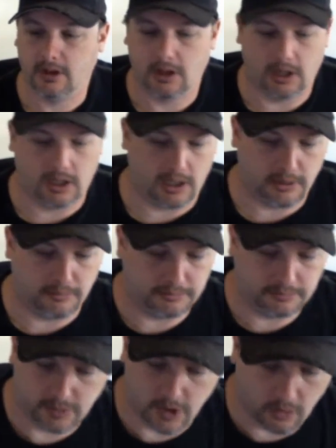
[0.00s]
So
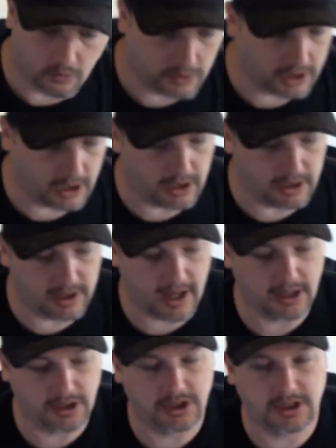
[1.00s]
we'll get into
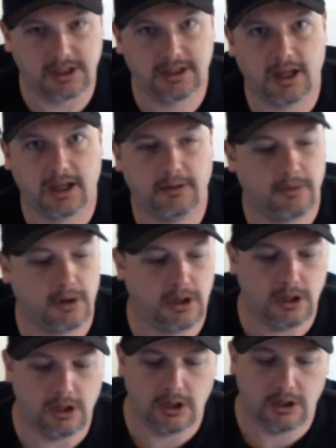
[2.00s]
that in just a second.
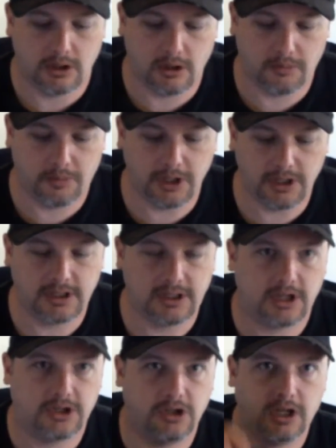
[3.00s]
The other pieces
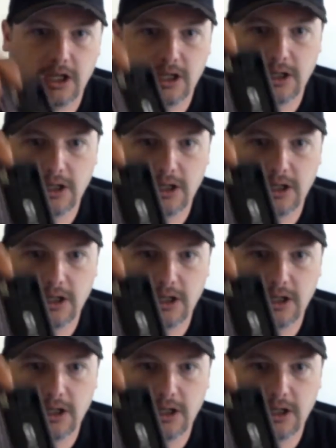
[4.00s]
that you get